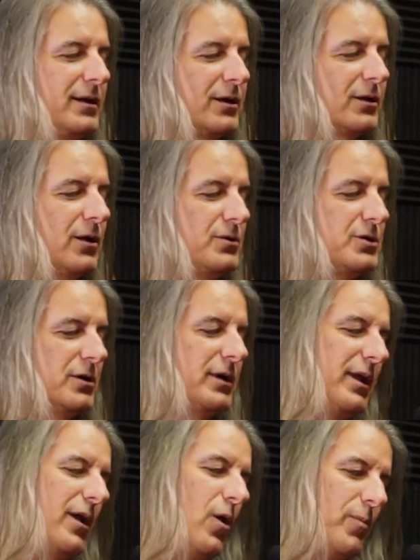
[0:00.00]
enclosure, and
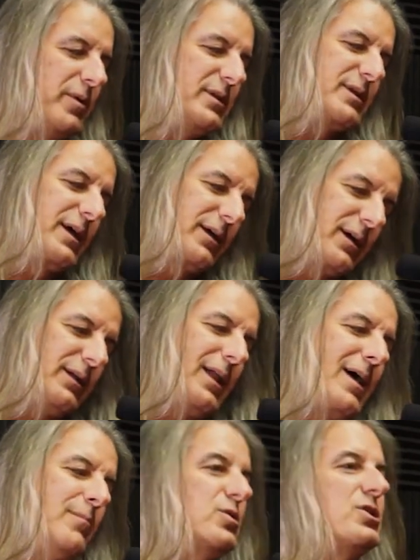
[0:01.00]
it opens like a
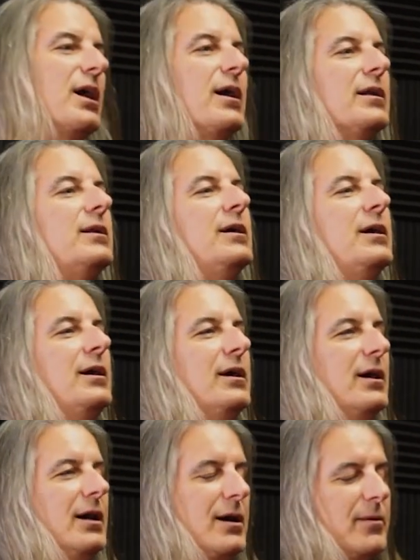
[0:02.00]
clamshell.
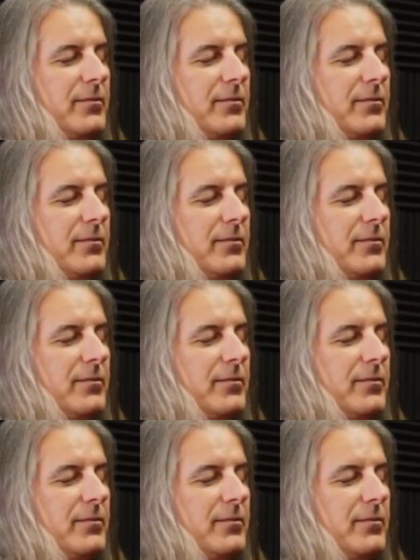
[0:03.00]
Mm-hmm.